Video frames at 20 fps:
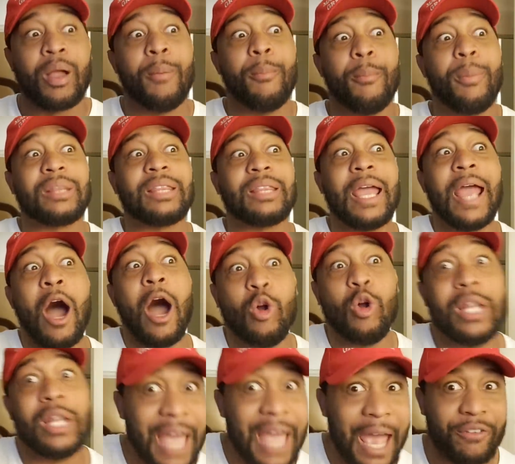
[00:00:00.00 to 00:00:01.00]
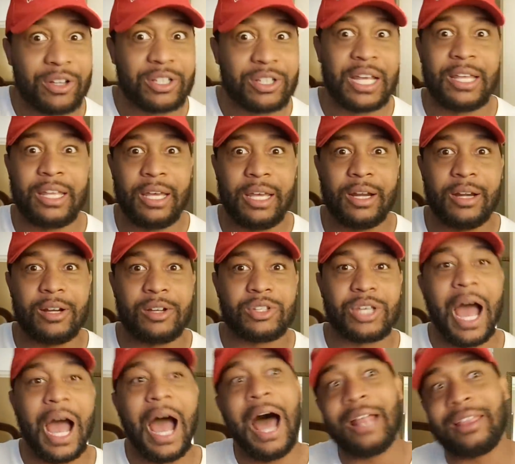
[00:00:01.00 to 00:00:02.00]
But they only gave her 10 years.
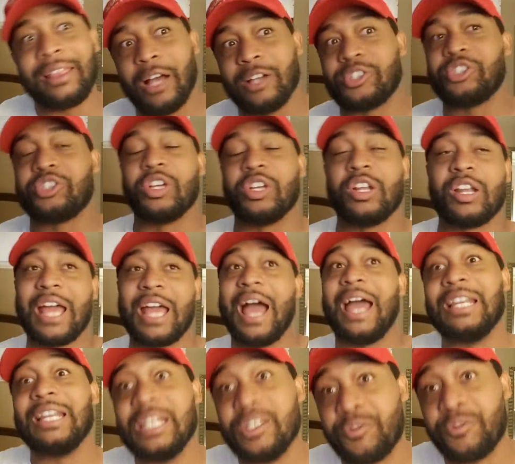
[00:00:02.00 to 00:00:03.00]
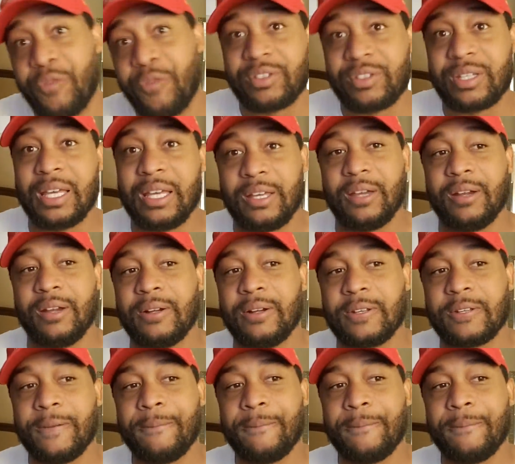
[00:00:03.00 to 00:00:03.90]
I thought she should have got at least 15 years.